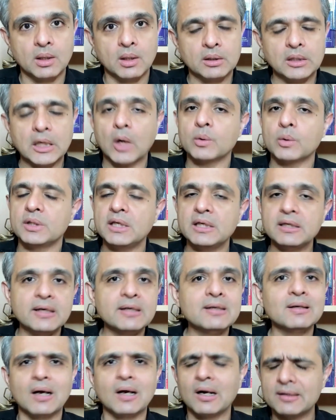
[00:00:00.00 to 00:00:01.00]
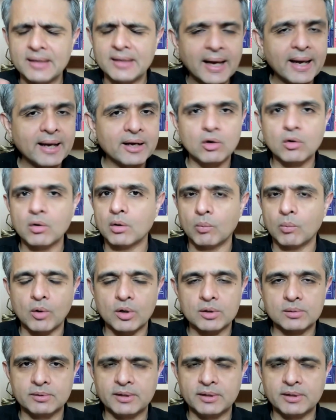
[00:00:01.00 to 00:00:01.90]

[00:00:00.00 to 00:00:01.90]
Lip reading: Now, he didn't attack or